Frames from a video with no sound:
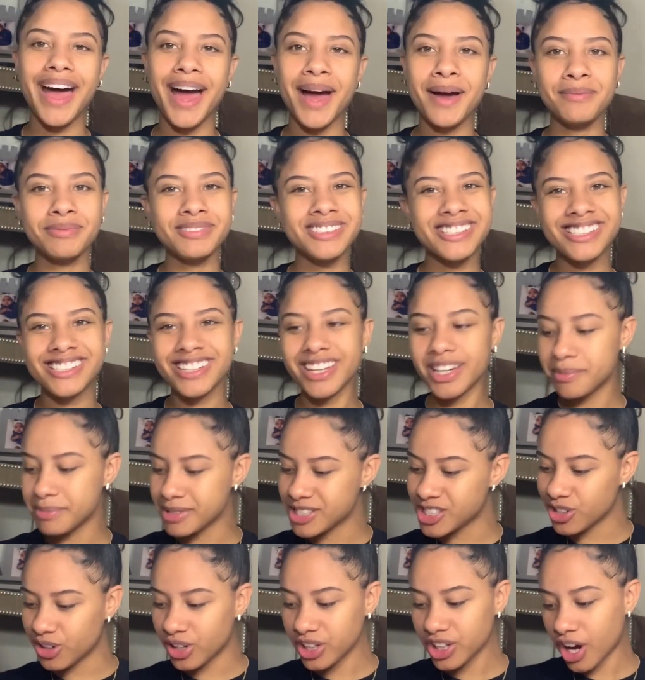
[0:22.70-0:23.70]
I'm just gonna be
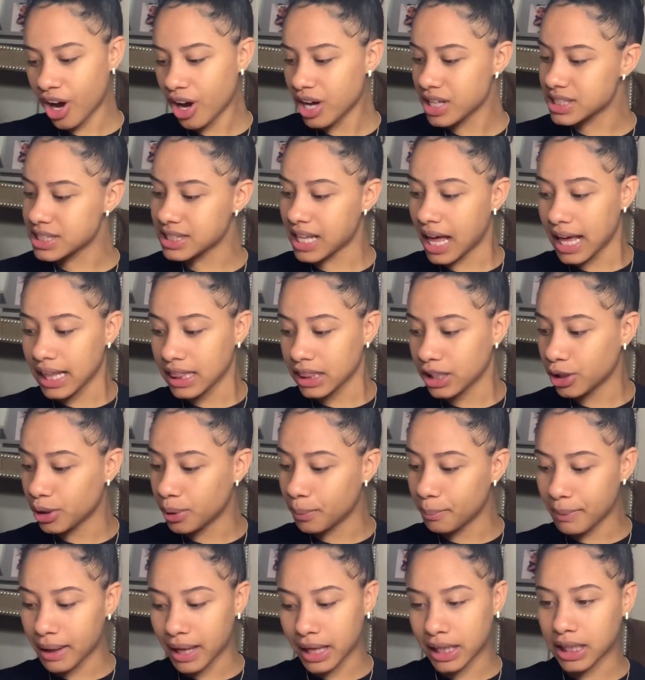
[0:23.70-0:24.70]
showing y'all a slight little
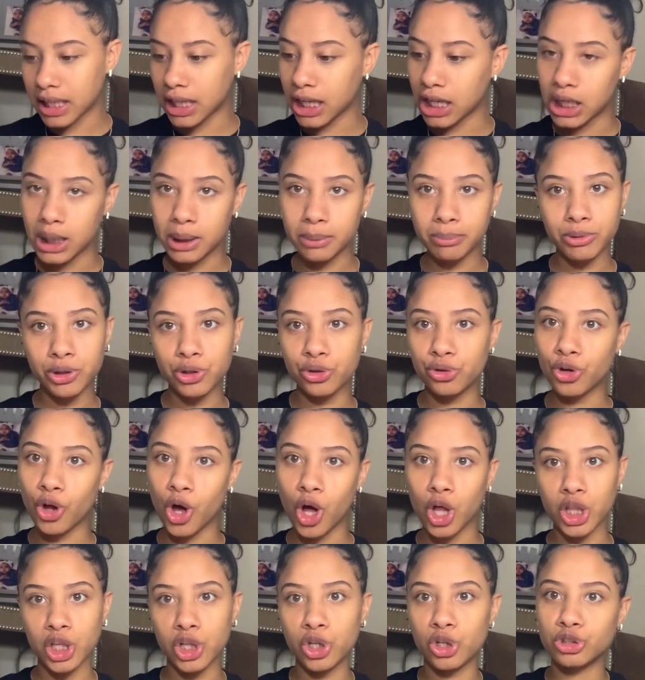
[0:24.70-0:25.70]
makeup,
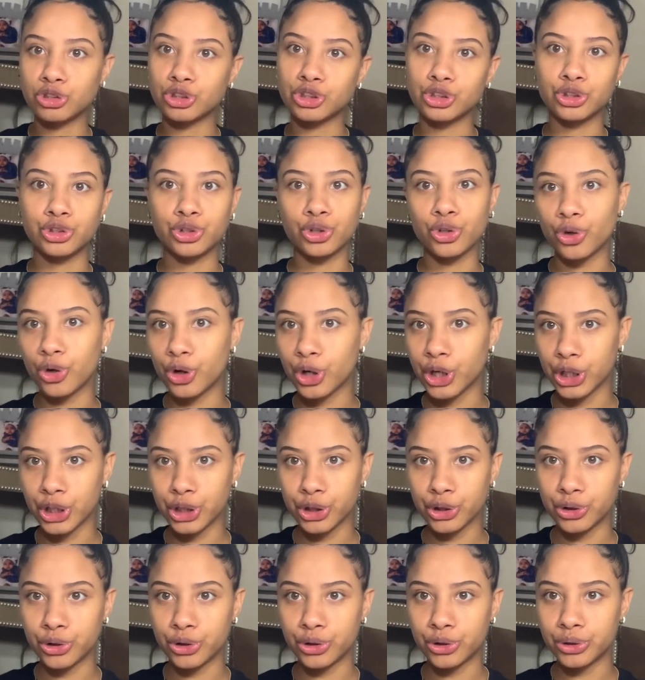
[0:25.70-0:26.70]
little
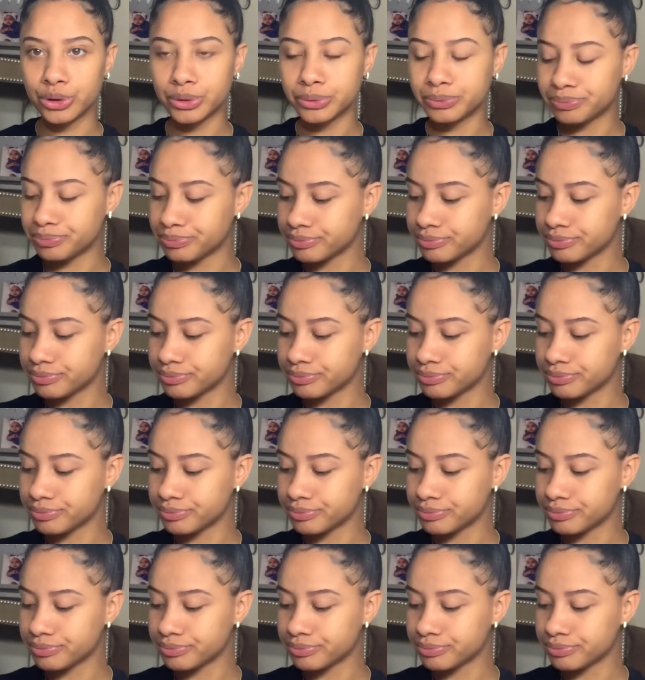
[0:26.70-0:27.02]
tutorial.